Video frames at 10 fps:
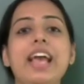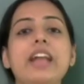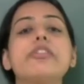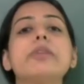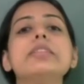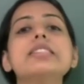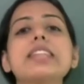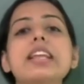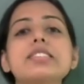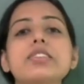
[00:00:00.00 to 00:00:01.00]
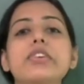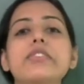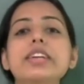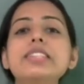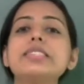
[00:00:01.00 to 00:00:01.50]
and from this class
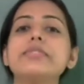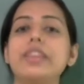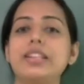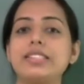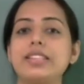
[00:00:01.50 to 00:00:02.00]
onwards we will